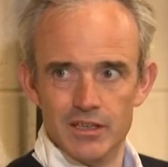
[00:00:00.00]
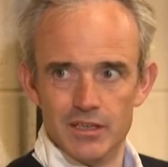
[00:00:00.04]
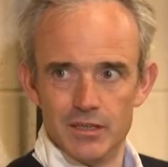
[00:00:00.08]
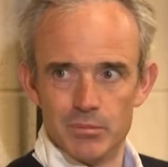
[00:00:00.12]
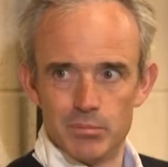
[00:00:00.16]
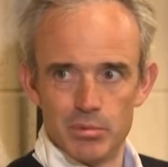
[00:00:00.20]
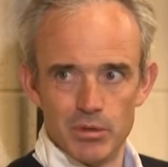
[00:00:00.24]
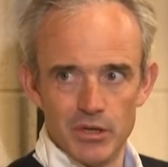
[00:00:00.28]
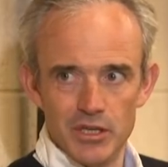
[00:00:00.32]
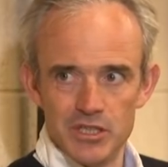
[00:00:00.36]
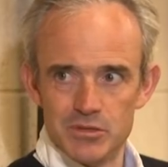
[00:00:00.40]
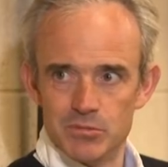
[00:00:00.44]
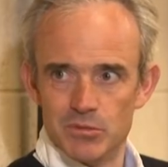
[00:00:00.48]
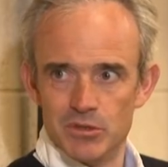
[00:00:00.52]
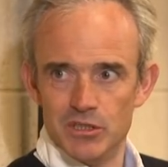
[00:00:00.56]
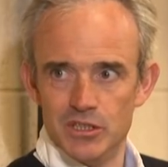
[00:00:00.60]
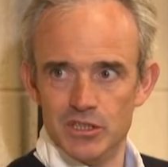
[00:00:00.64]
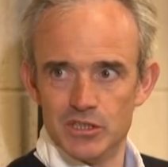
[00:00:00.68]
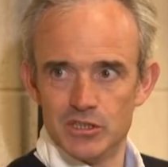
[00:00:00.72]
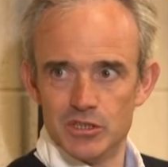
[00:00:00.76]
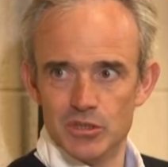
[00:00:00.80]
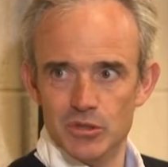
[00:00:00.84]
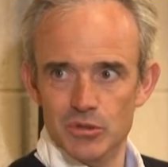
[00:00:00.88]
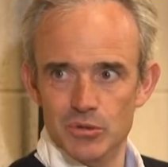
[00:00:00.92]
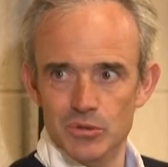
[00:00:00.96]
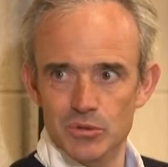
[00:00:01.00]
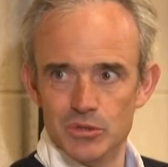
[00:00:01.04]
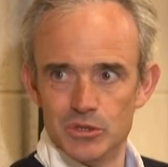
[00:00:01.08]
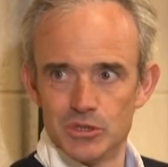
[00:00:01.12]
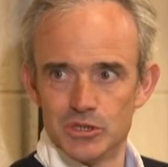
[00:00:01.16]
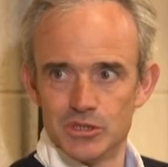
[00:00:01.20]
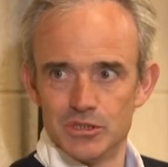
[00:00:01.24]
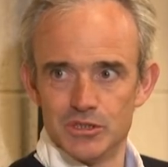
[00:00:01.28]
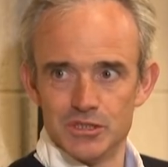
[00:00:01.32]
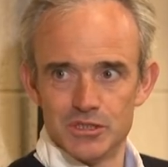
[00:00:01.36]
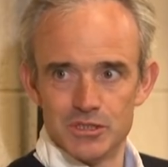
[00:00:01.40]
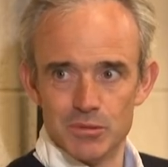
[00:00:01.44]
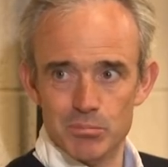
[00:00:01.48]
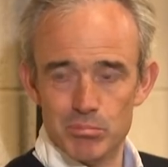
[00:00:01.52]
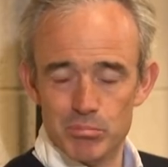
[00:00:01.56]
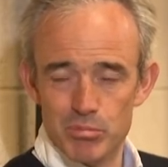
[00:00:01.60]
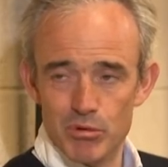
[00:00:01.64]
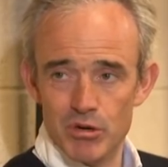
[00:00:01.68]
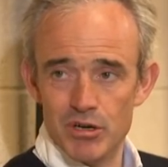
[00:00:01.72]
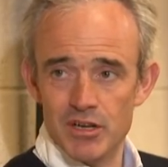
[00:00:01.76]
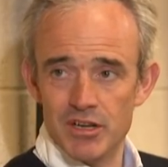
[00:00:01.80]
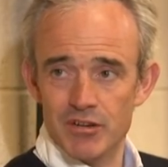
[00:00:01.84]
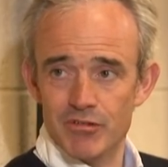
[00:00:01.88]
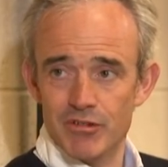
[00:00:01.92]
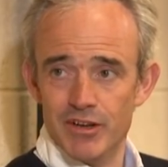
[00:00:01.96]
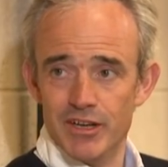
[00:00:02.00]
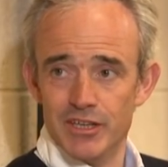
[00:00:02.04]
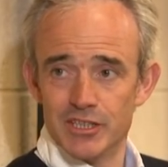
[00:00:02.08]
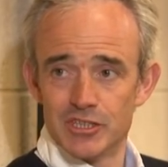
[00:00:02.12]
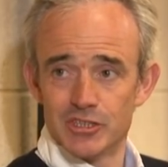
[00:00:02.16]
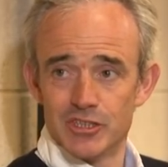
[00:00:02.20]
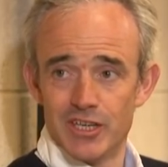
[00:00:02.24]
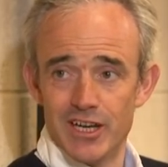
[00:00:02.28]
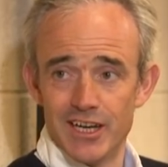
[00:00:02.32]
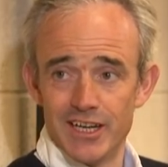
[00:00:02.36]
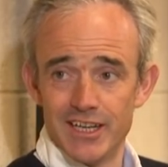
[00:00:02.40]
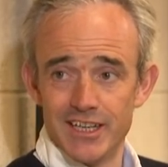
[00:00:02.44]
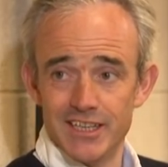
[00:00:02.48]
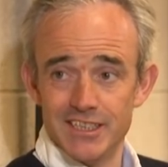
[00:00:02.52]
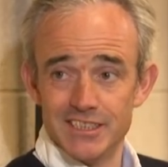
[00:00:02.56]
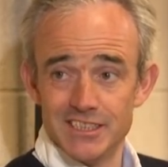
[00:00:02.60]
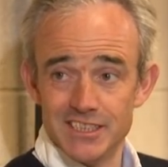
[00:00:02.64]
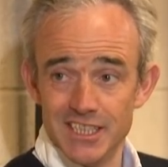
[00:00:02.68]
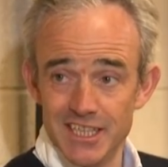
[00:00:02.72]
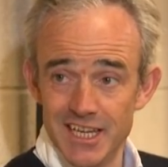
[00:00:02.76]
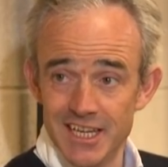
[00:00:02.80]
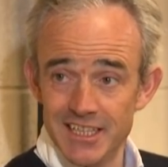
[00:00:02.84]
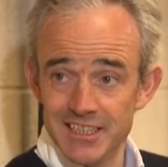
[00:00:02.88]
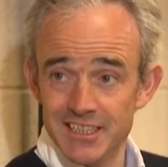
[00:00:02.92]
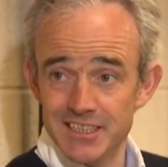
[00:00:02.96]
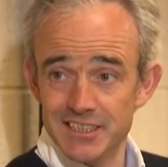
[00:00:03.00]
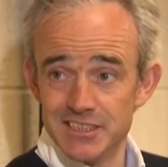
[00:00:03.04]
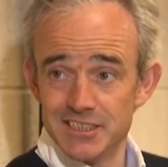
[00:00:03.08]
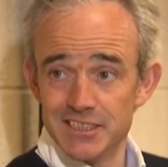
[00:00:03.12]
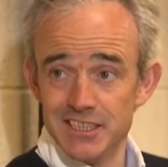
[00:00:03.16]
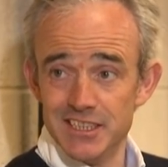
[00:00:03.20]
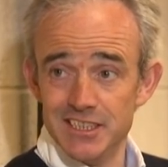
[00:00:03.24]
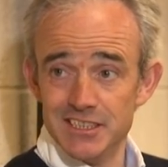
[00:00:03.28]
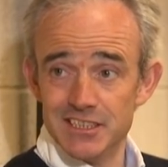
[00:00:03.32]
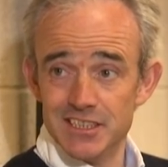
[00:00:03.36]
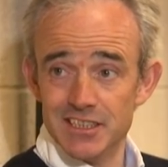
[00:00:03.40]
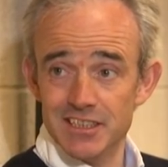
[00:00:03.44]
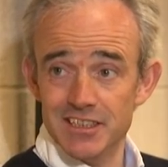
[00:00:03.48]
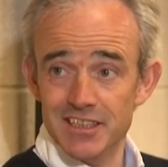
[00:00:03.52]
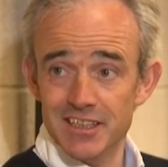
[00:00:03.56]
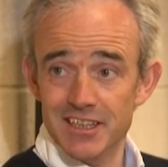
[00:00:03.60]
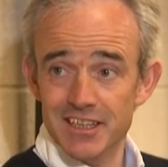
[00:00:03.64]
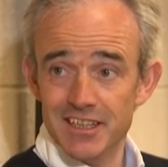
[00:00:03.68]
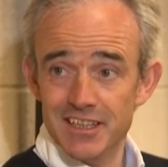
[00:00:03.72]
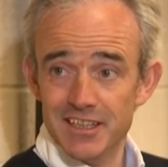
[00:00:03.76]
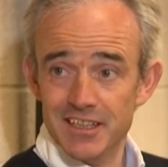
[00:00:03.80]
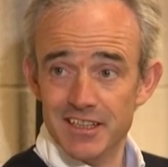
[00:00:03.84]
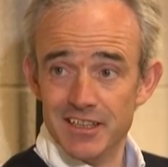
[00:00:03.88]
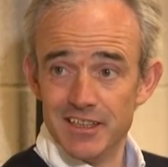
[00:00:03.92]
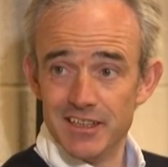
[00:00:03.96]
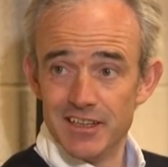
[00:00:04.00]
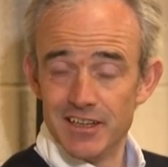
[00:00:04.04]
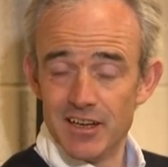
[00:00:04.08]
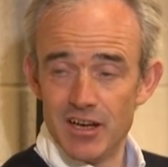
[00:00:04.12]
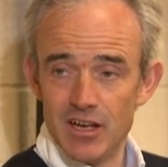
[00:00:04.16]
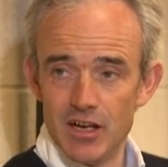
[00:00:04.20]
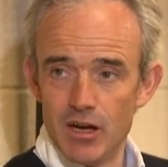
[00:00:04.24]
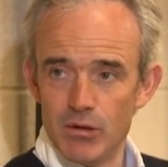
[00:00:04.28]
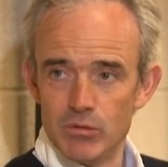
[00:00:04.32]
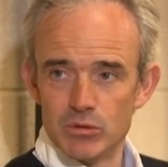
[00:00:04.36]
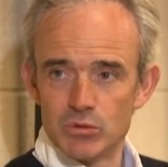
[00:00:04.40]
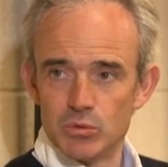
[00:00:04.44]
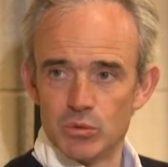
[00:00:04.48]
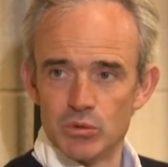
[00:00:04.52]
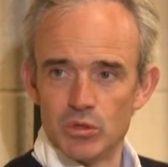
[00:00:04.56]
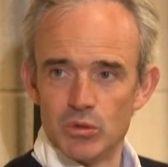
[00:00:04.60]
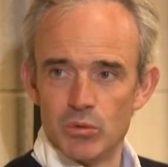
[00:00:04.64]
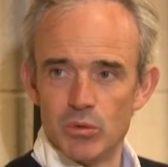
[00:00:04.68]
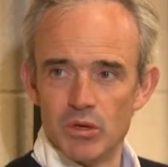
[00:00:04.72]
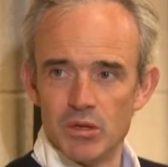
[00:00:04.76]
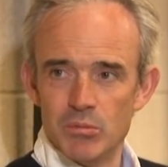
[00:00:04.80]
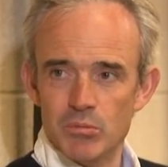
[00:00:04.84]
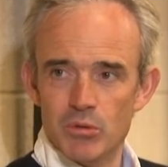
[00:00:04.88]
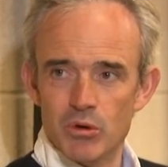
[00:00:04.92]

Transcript: The prize money is huge. It's a brilliant racetrack. It's the end of the season. I always wonder why